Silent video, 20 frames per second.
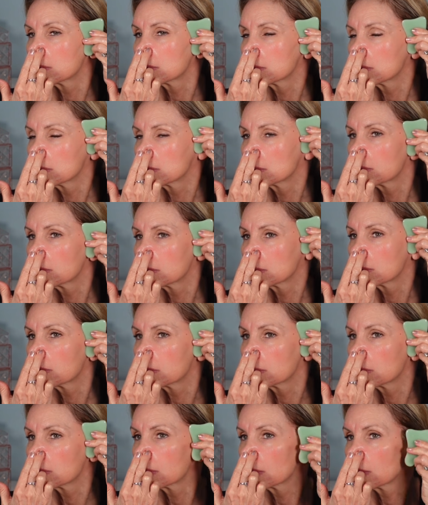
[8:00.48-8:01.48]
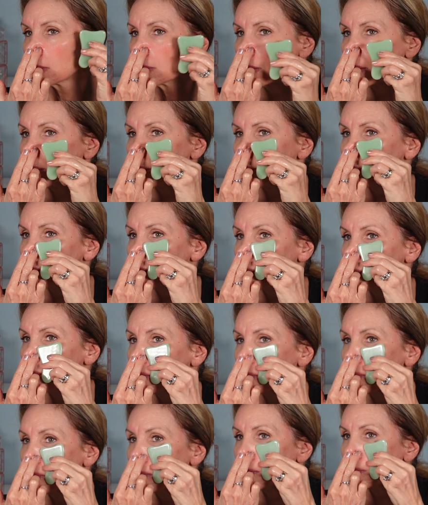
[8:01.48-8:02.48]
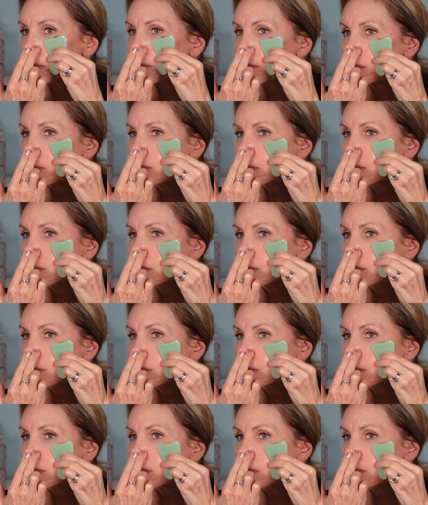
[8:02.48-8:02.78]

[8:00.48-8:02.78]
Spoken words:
(no one is talking)